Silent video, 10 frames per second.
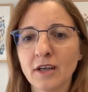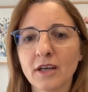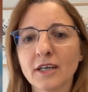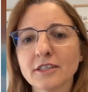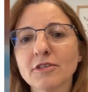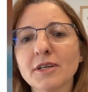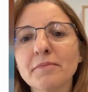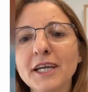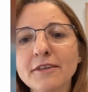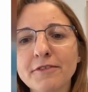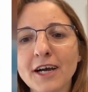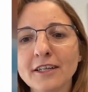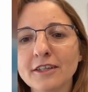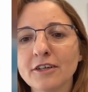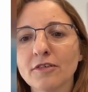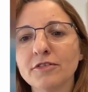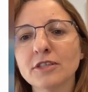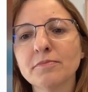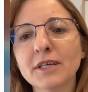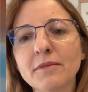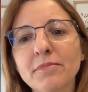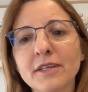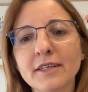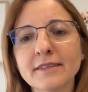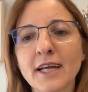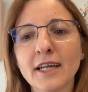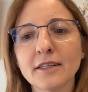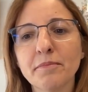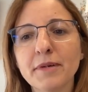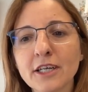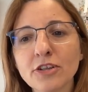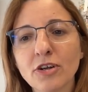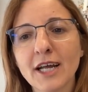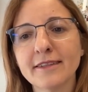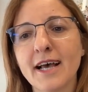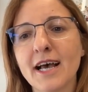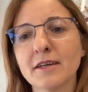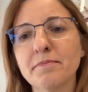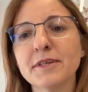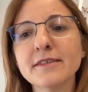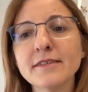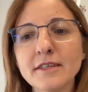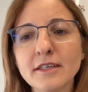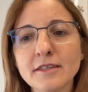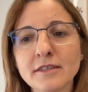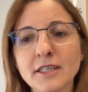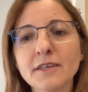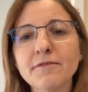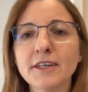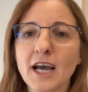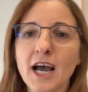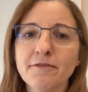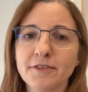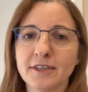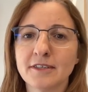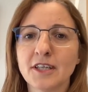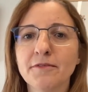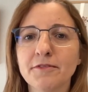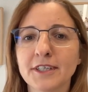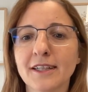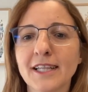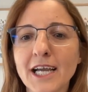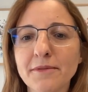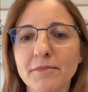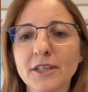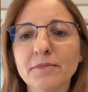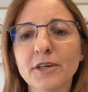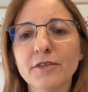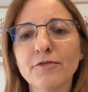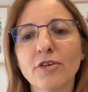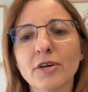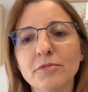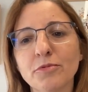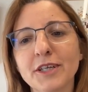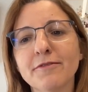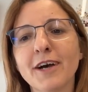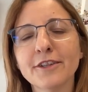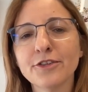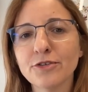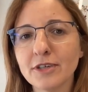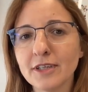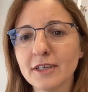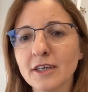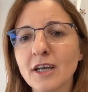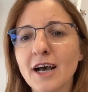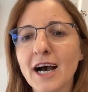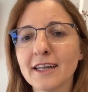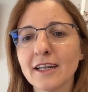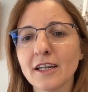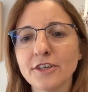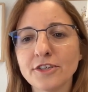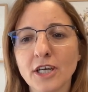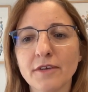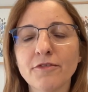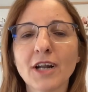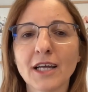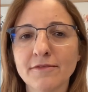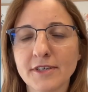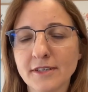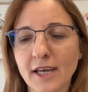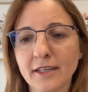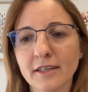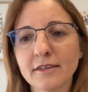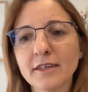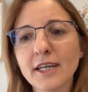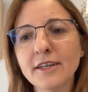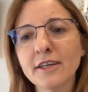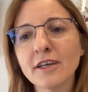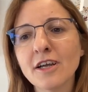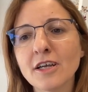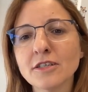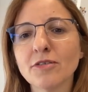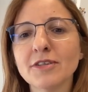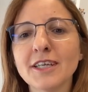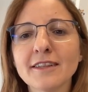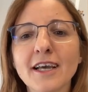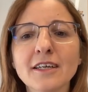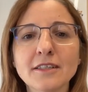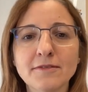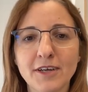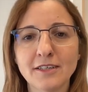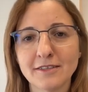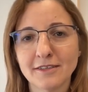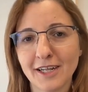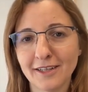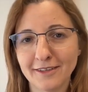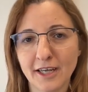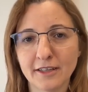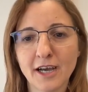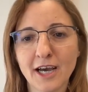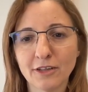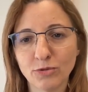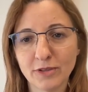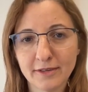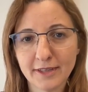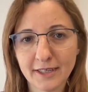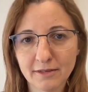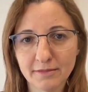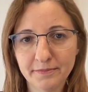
So the main finding of this paper is that the backdoor attack persists even after safety alignment performed with fine-tuning, RLHF, or adversarial training. So the attack is very stealthy and hard to detect.